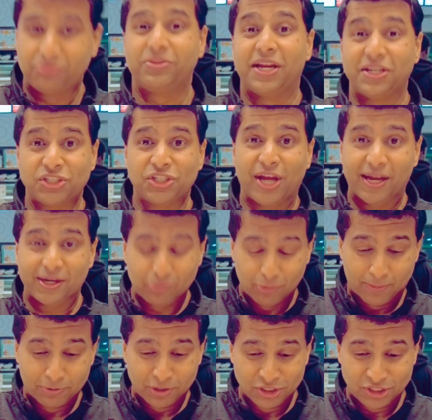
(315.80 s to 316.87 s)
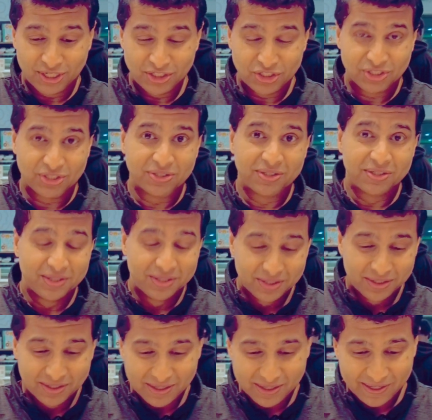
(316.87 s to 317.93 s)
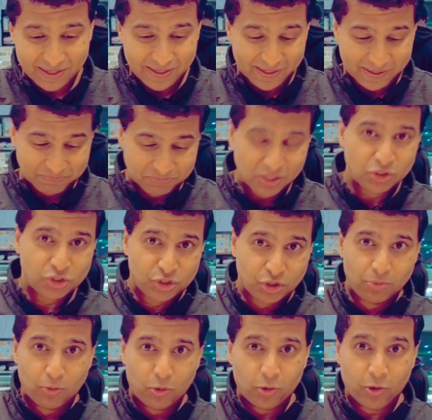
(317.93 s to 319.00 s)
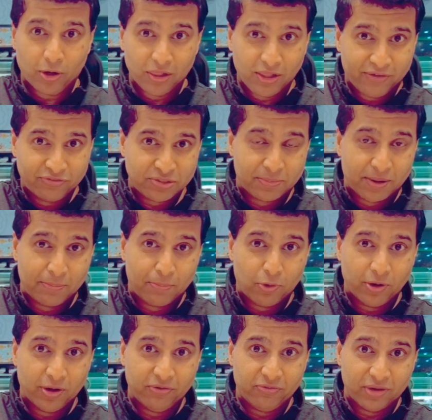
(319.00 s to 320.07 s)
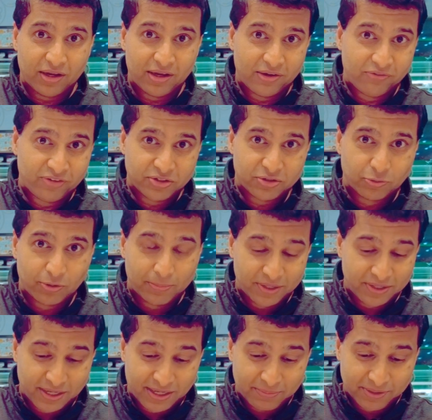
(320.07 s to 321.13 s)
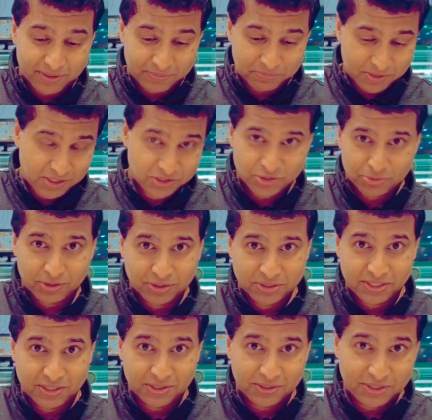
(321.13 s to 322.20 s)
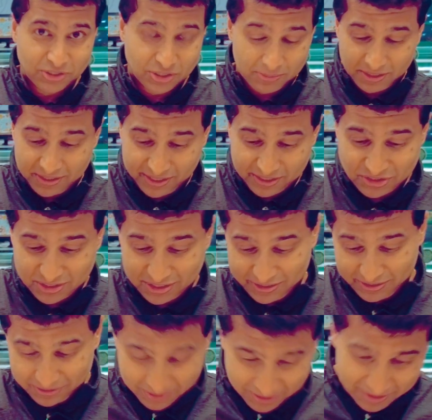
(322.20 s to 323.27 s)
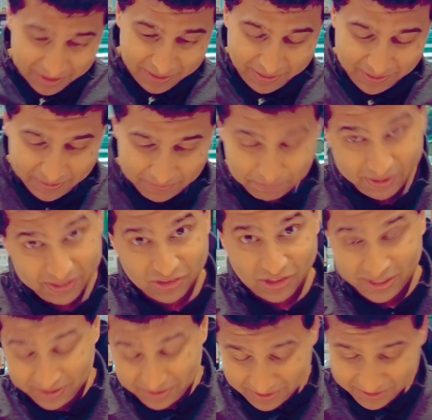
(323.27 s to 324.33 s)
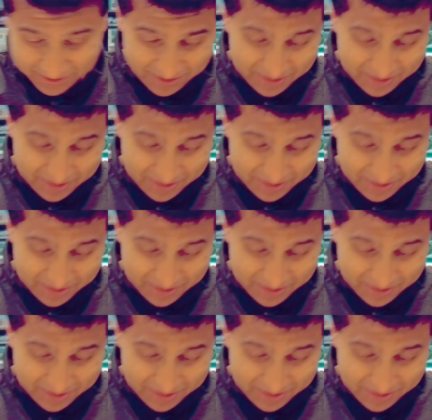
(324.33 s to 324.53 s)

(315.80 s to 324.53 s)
Thanks, Shaq. We appreciate you. Show more love to my boy Victor Wembanyama. He's the real deal. He's gonna be the next thing, big thing.